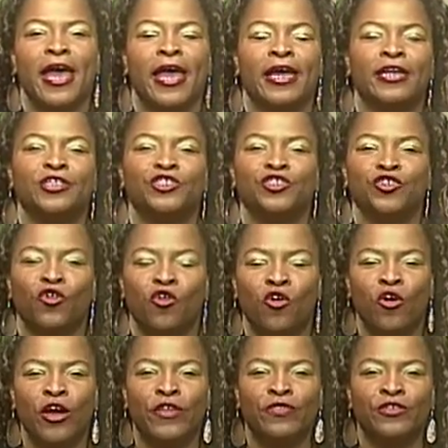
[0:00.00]
And
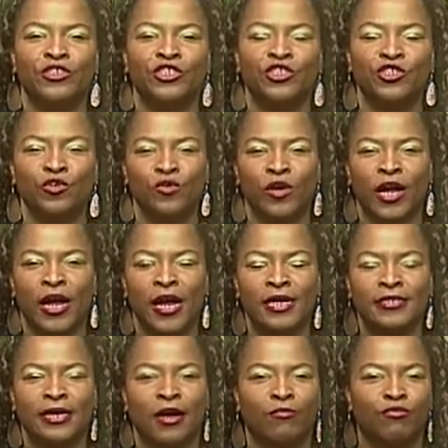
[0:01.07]
enjoy the show,
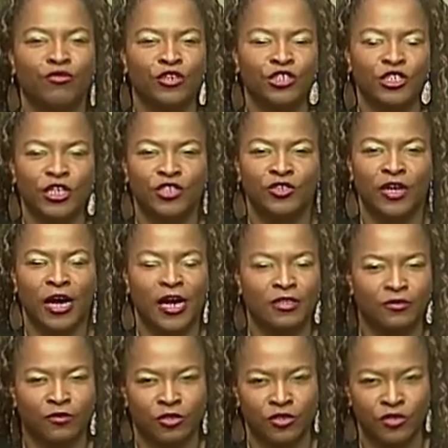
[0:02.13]
guys. I appreciate you guys
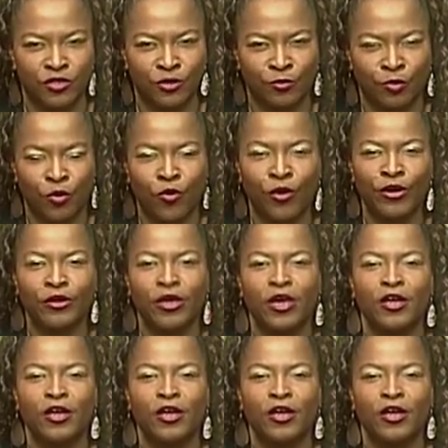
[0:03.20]
for your support.